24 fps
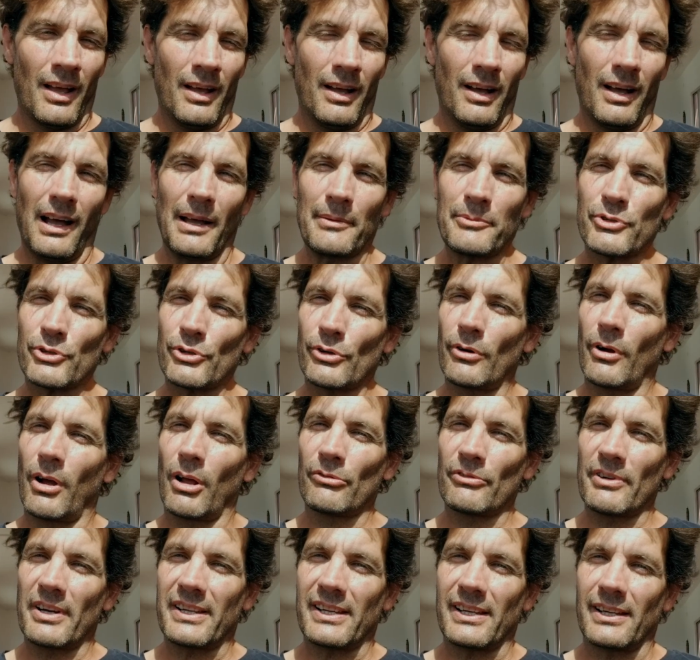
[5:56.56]
I'm sure
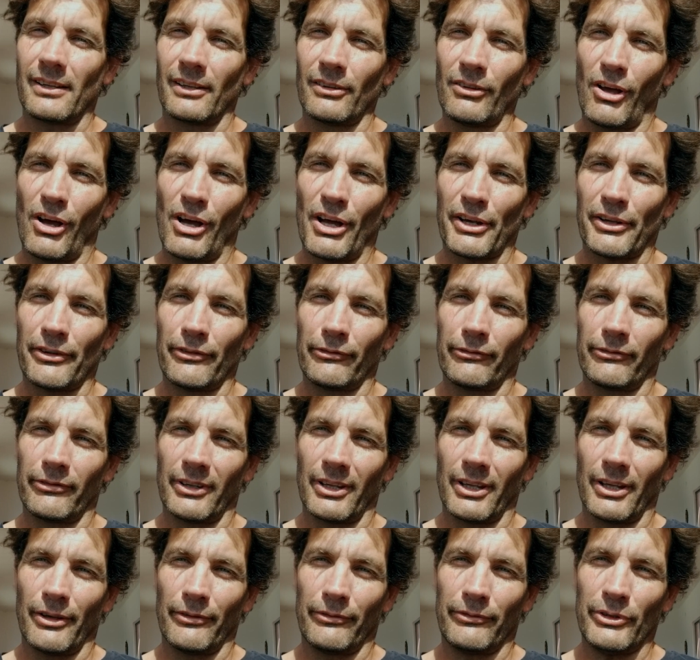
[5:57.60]
already a lot
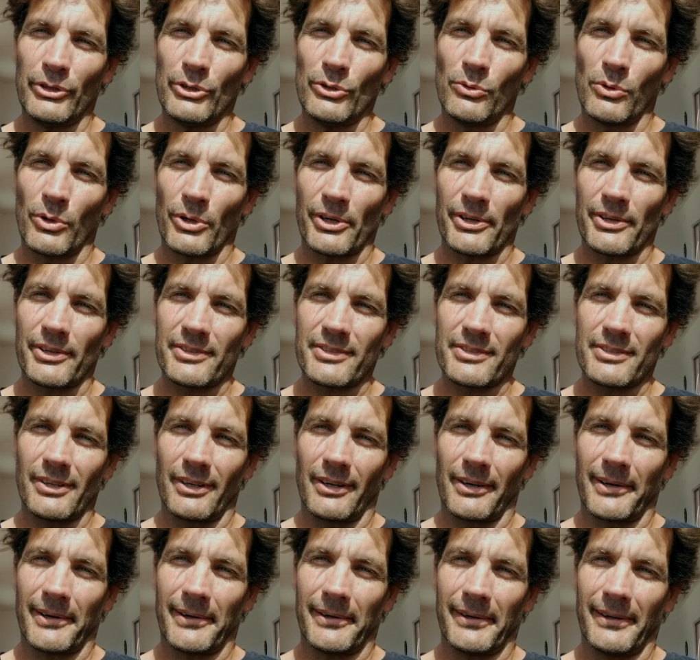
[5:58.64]
of viewers
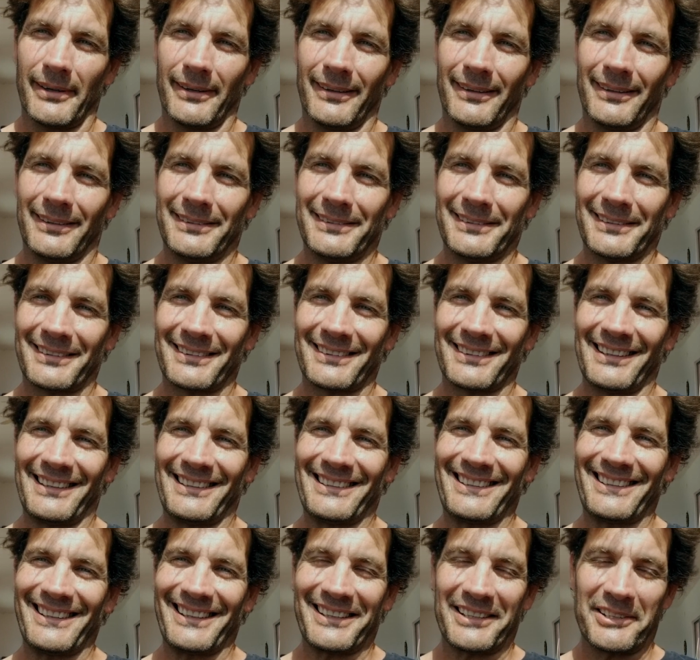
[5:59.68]
are
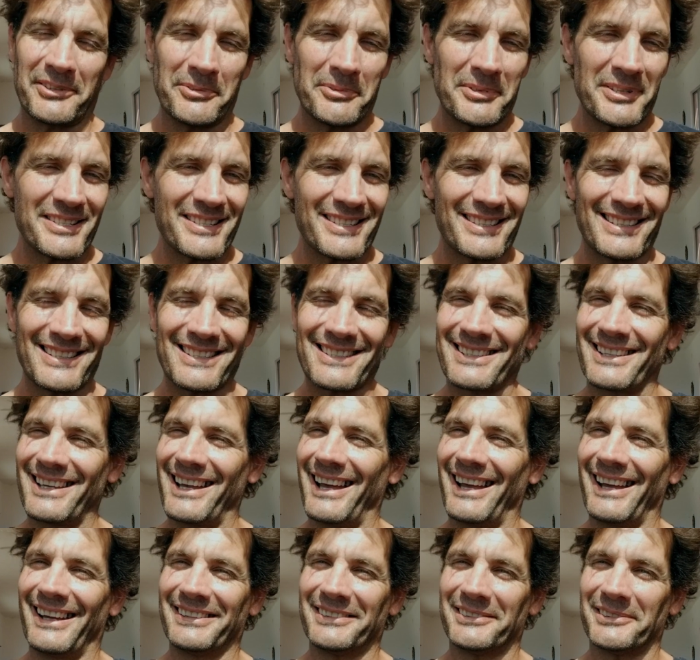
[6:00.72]
thinking, who is this
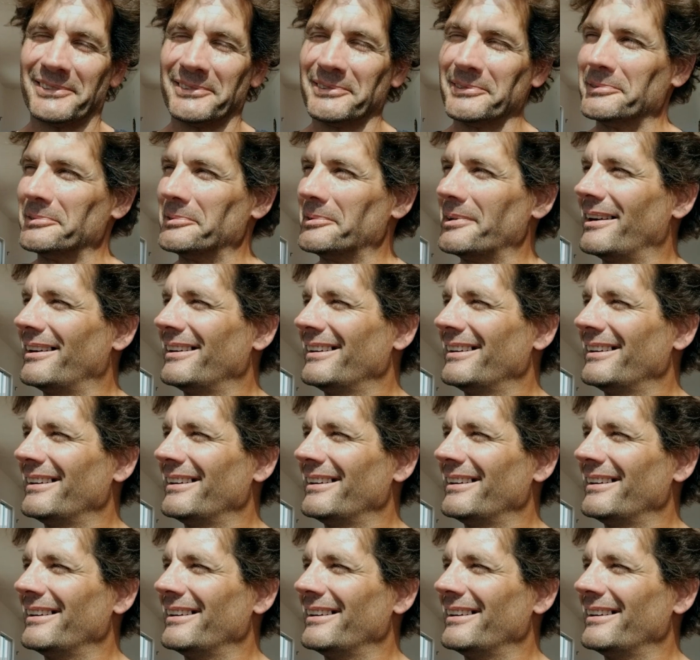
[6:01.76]
guy to